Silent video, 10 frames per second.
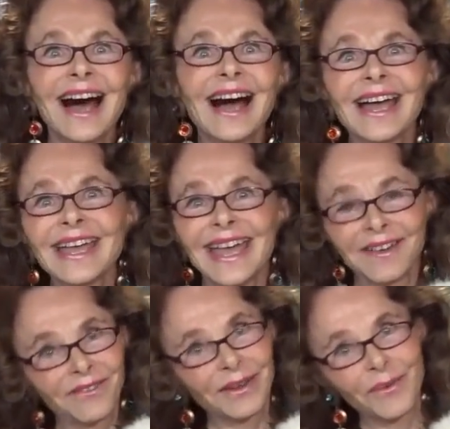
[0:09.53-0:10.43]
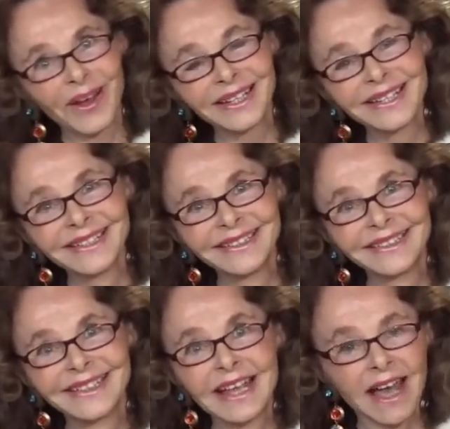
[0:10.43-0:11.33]
Hi, everyone.
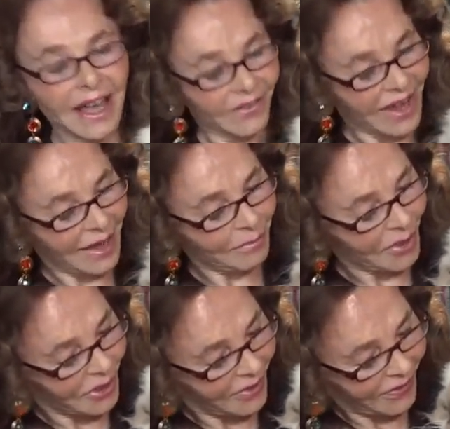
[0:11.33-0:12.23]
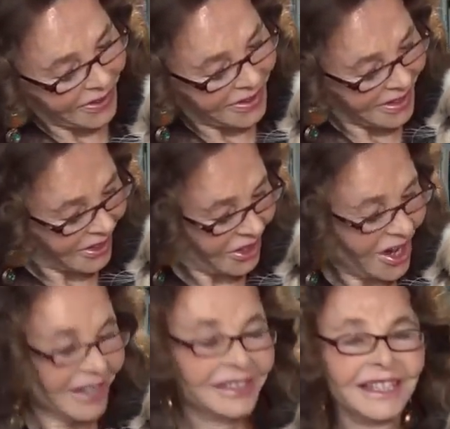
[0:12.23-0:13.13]
I've got beautiful
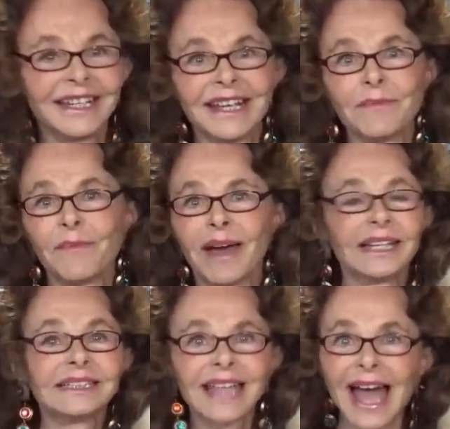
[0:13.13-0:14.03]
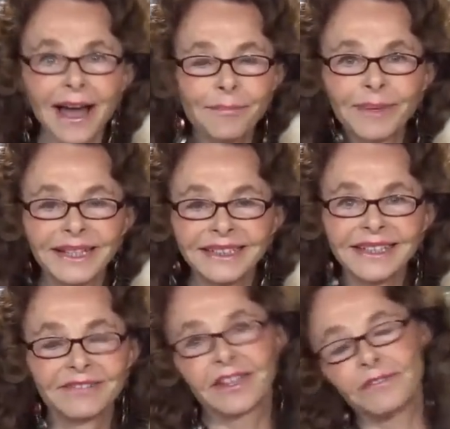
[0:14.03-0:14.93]
chocolate in my lap.
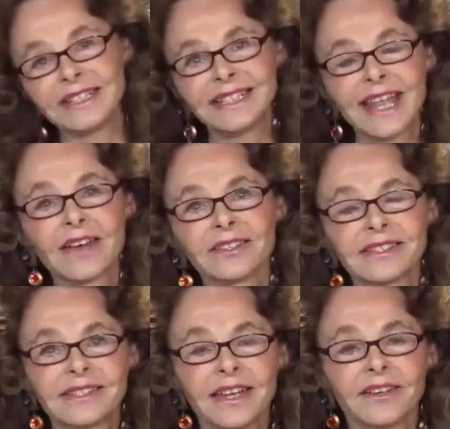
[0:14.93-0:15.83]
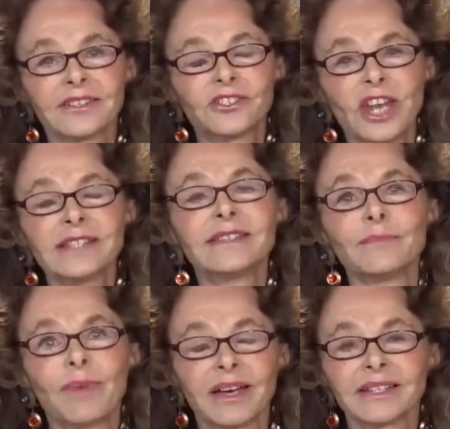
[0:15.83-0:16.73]
Fluffy's downstairs
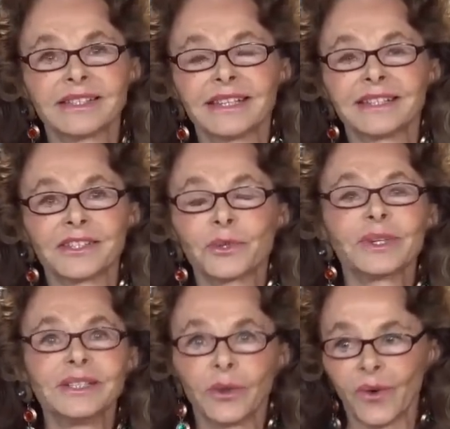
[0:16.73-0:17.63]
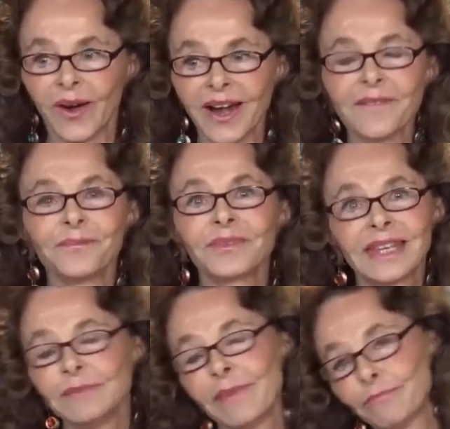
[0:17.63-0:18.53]
chasing bugs at a screen door.
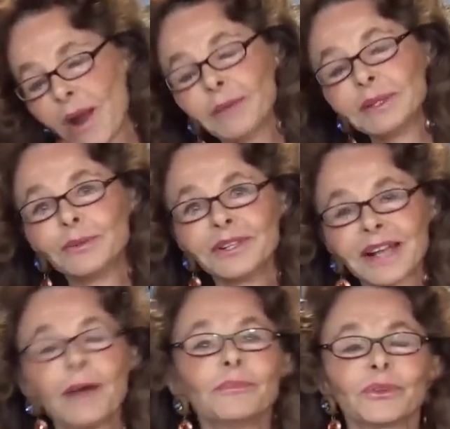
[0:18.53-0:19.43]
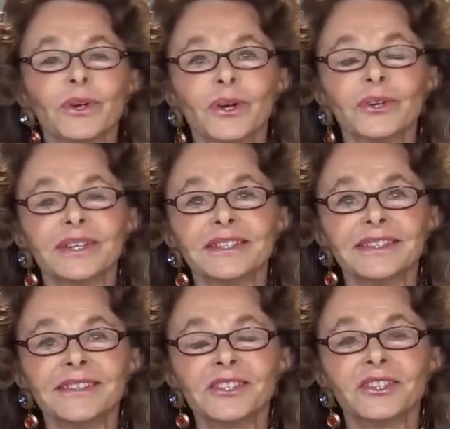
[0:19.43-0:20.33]
He probably will come through
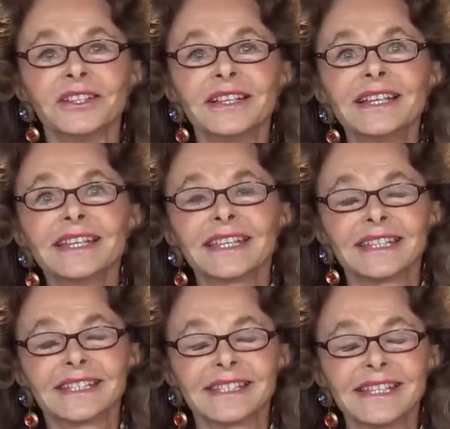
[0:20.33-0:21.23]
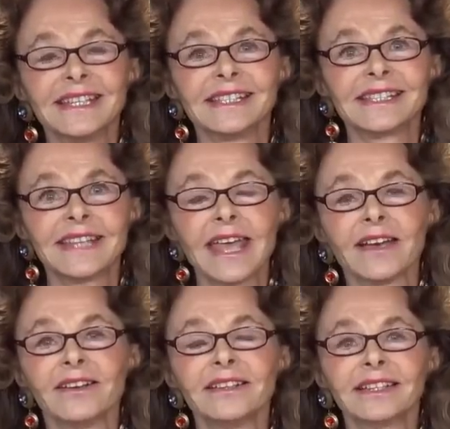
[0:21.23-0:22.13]
and you'll get to see his
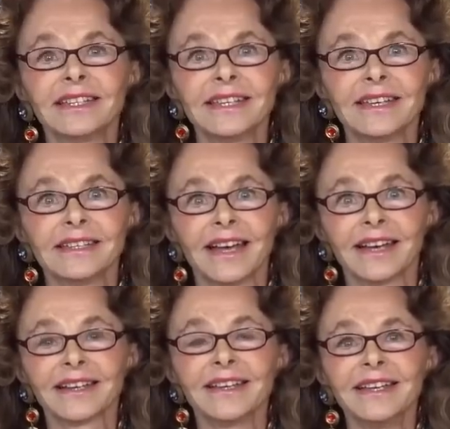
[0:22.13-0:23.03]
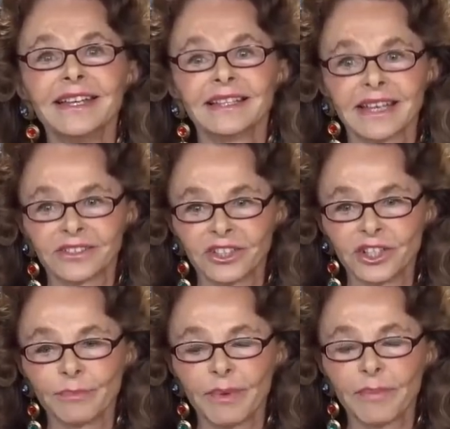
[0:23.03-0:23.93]
tail. He uh, likes to
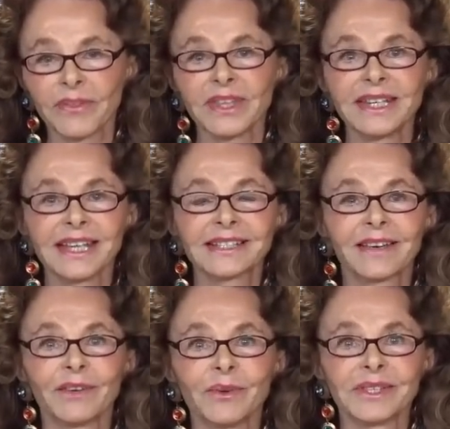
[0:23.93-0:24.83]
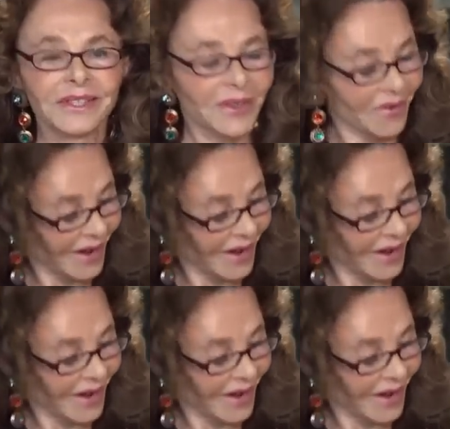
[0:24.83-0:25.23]
jump up on the desk every once in a